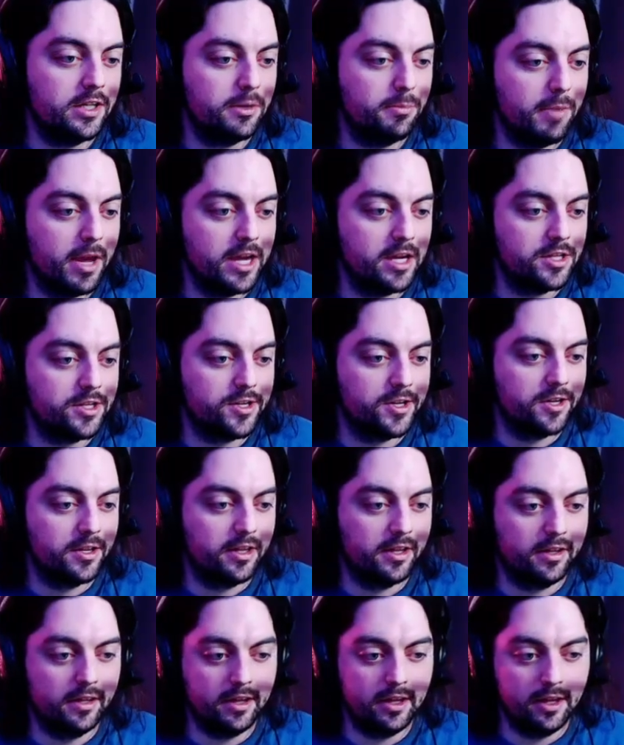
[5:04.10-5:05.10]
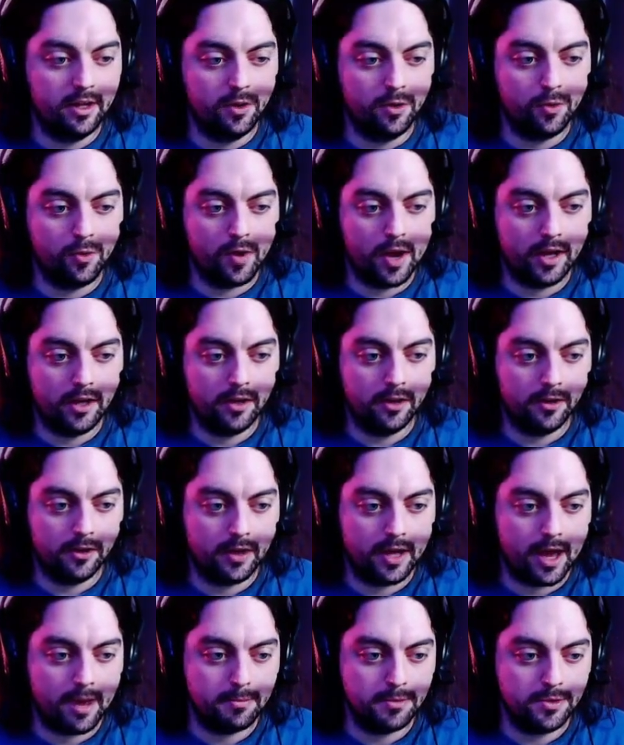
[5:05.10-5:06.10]
make sure that the irregular
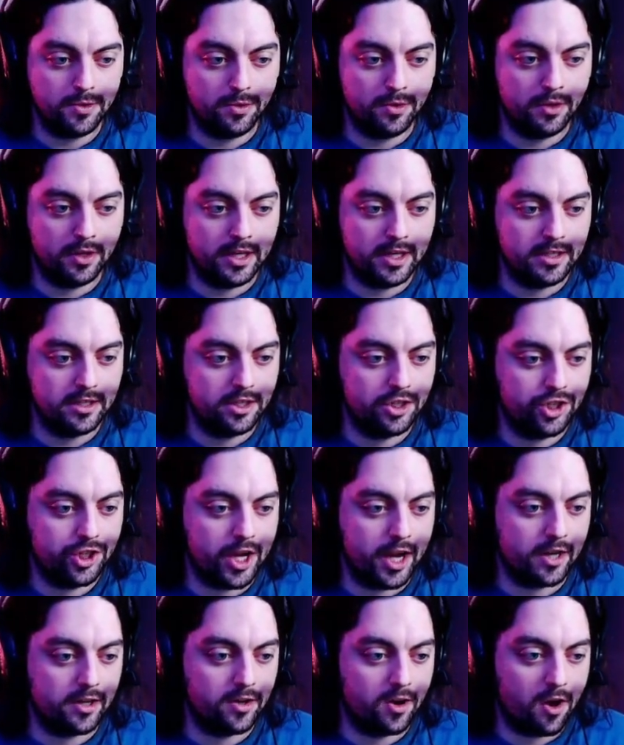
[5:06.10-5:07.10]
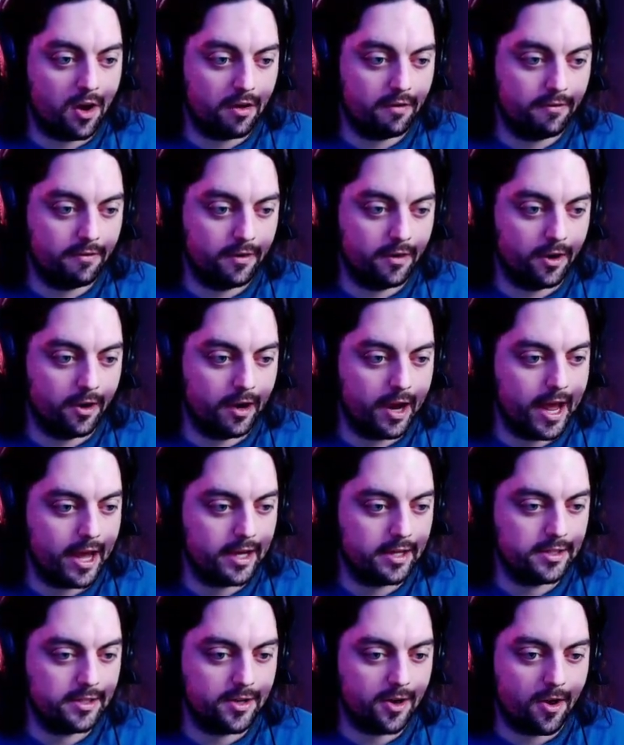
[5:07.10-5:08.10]
capsule is checked off or
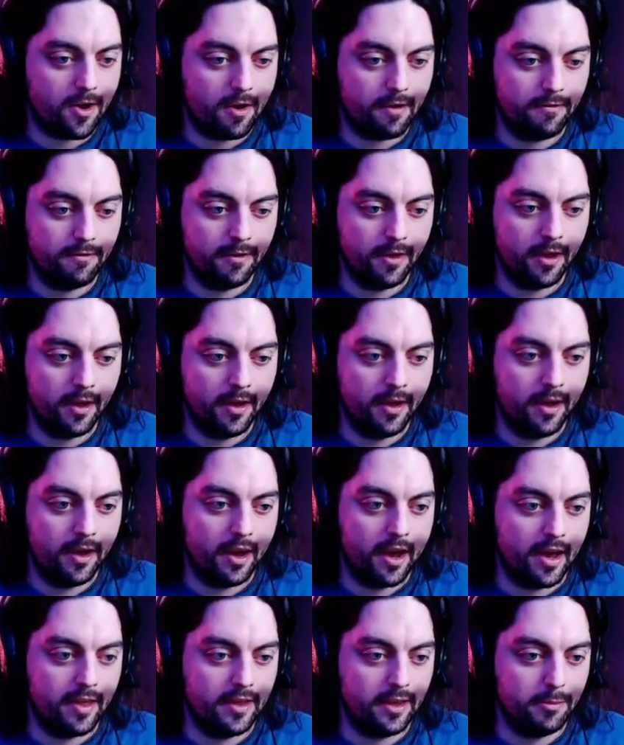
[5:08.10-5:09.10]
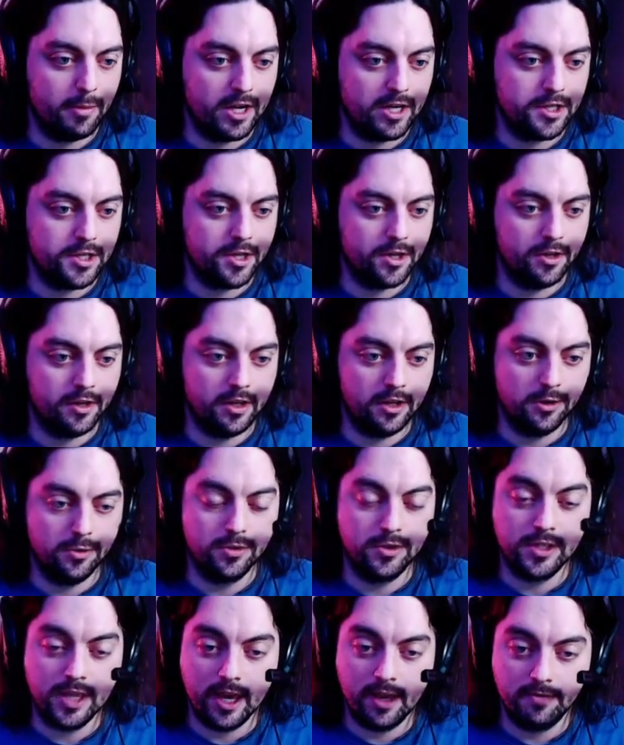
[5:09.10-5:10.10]
X'd off, and then make sure that you
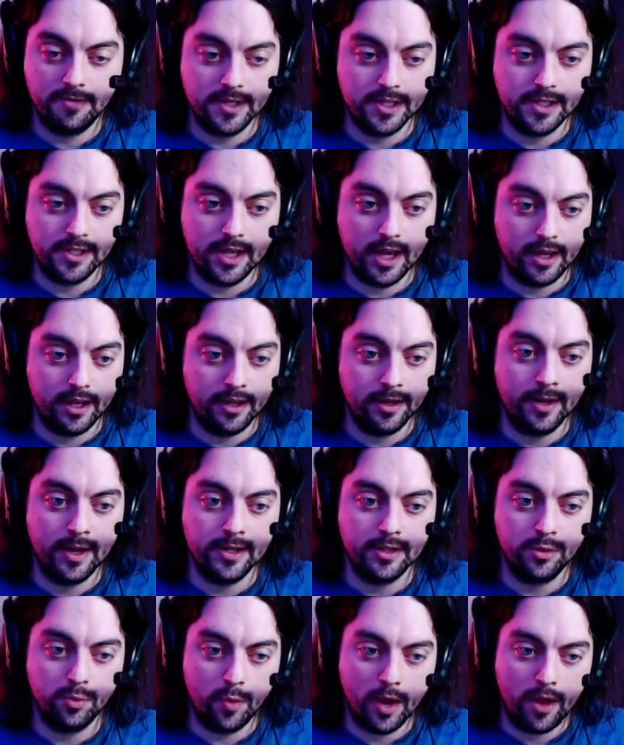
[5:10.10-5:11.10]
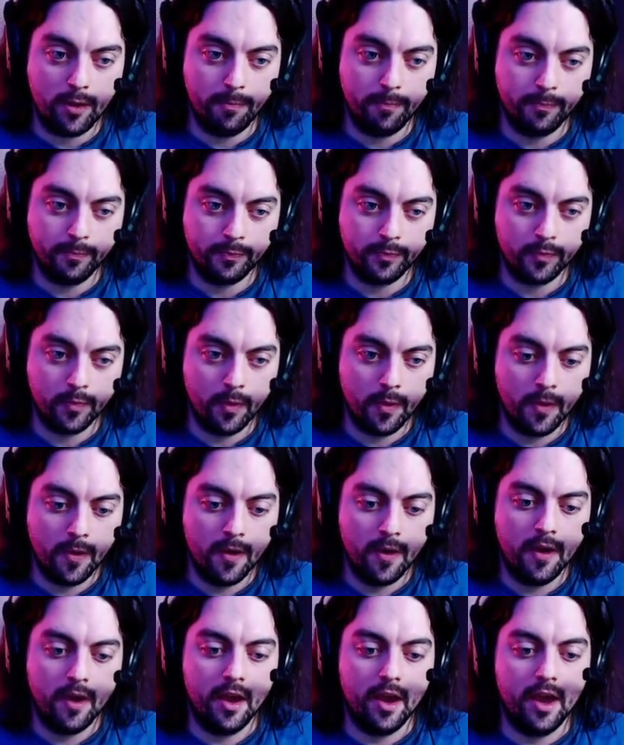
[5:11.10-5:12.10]
save this setting as well.
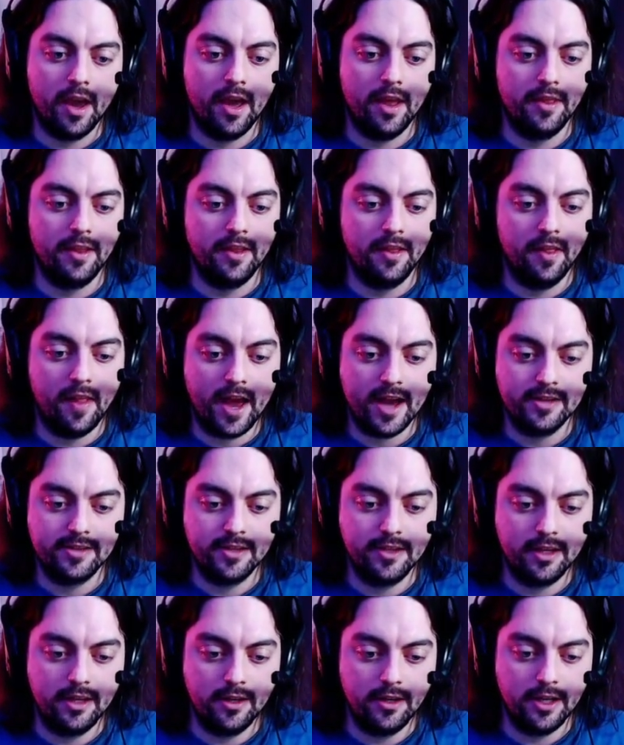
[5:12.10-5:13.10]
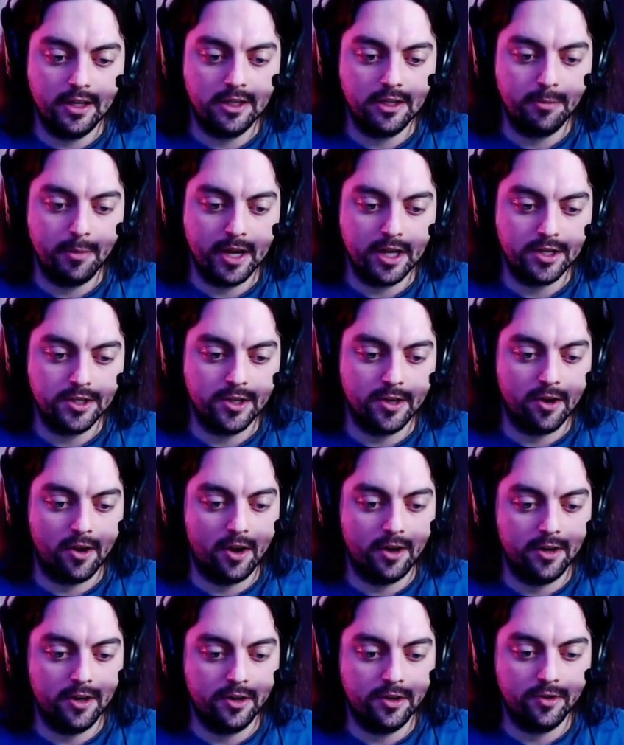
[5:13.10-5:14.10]
And then lastly, you need to make sure
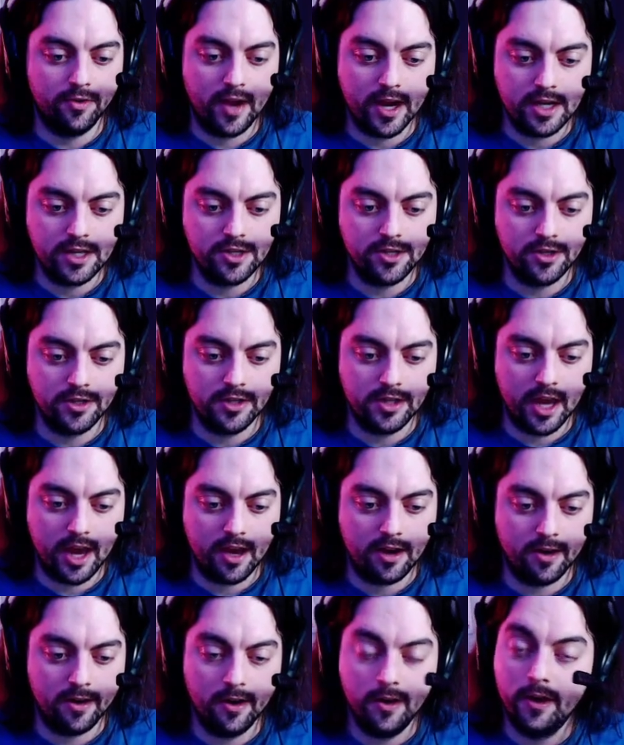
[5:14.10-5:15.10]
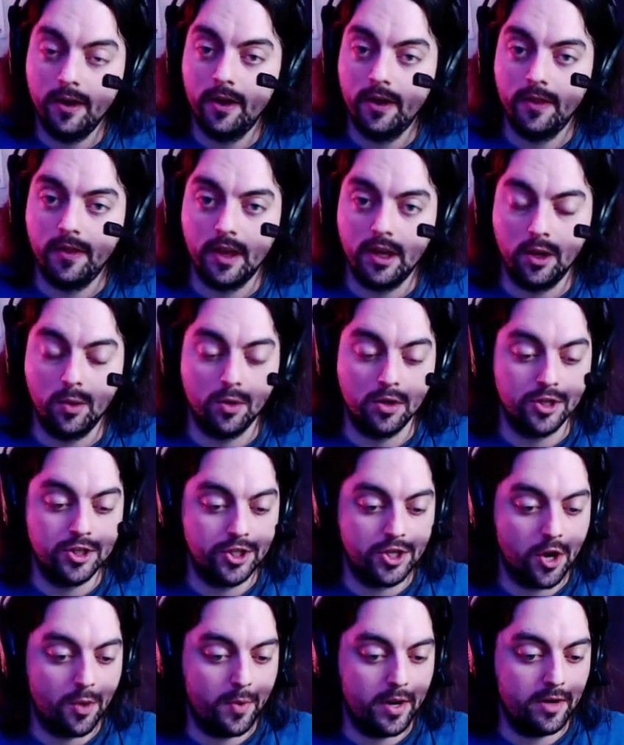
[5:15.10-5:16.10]
on your directional scanner that you are
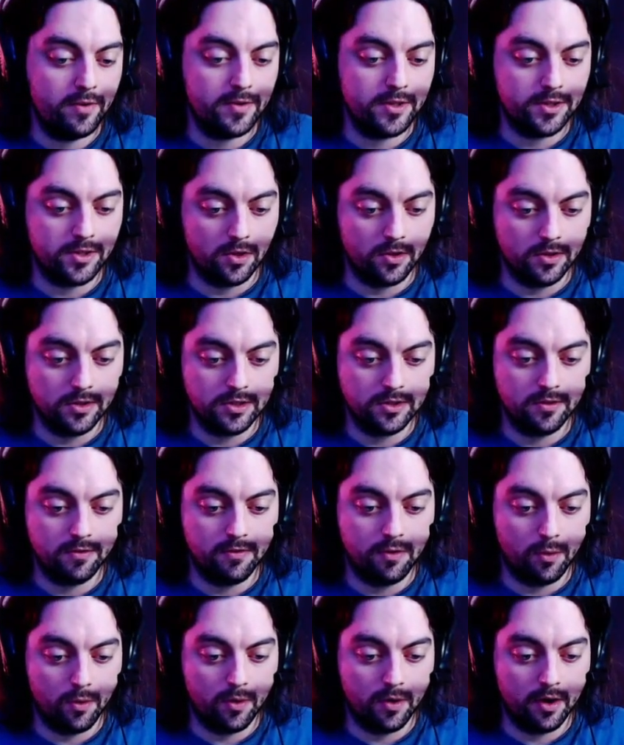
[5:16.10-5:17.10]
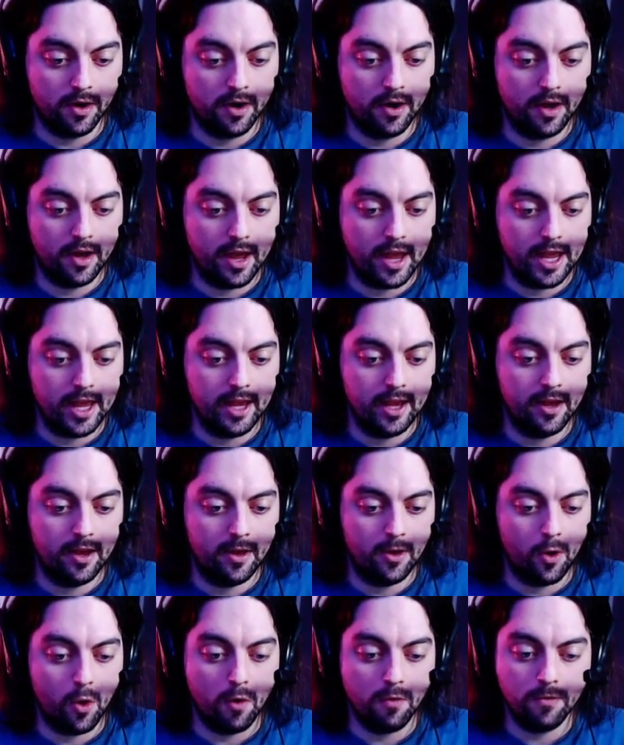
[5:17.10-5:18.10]
showing results for a
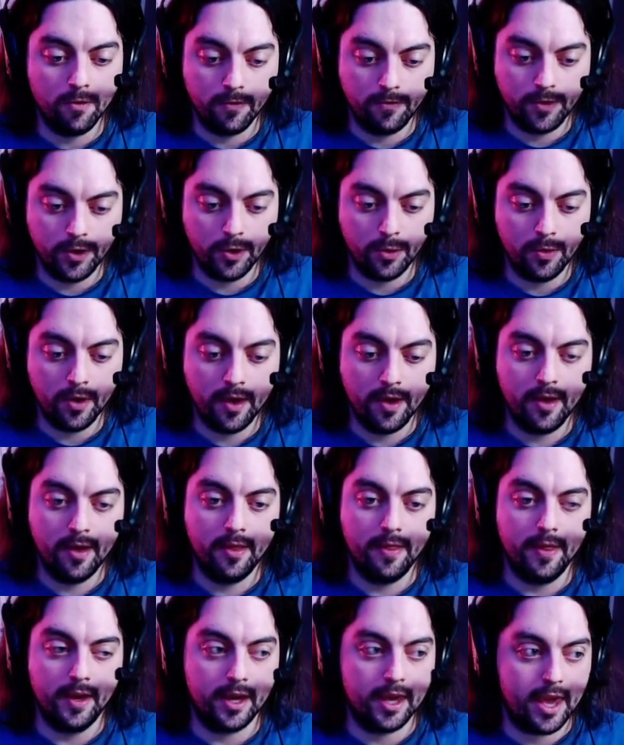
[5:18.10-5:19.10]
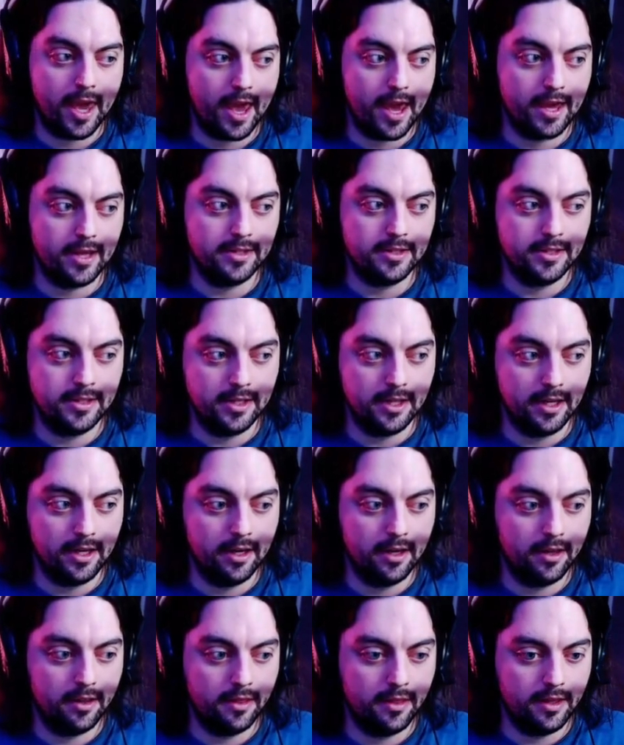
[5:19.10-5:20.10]
overview that can see
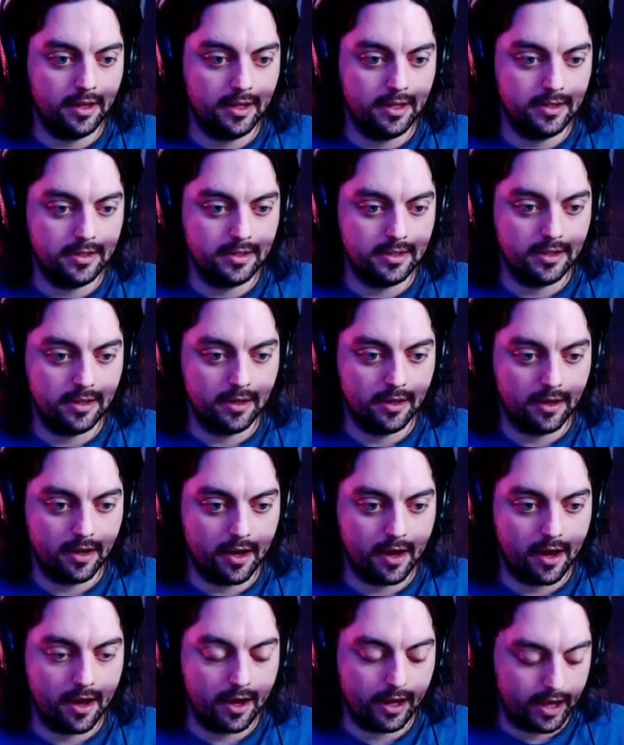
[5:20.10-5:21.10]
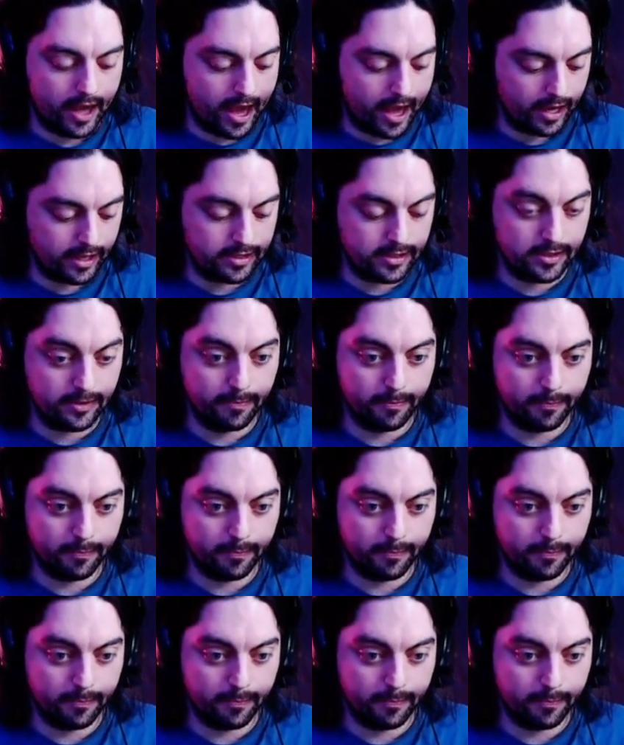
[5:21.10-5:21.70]
these eggs.